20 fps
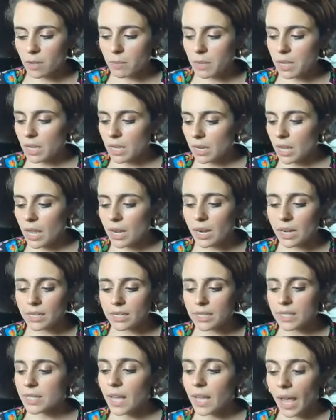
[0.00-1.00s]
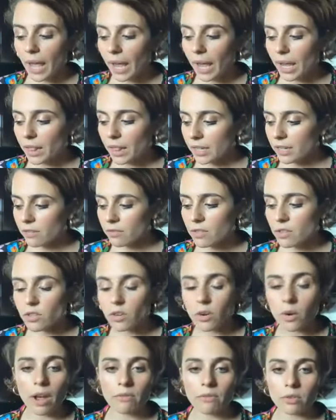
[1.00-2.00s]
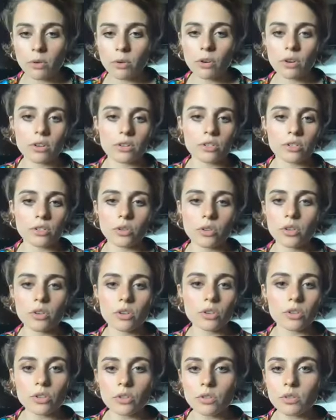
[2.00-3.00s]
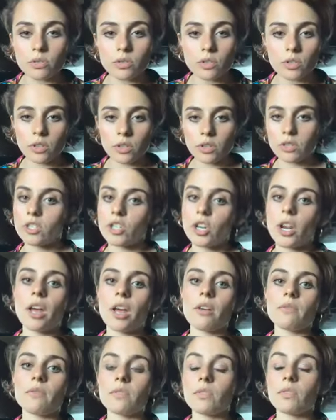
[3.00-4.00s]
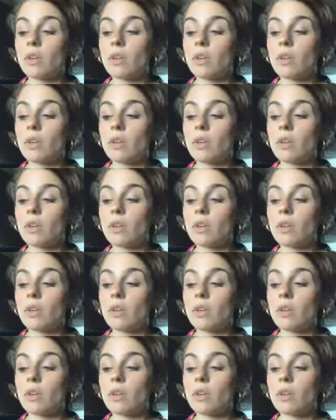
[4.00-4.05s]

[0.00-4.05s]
I mean, and I say, like, if you don't have the gorgonzola, you could use the Chev.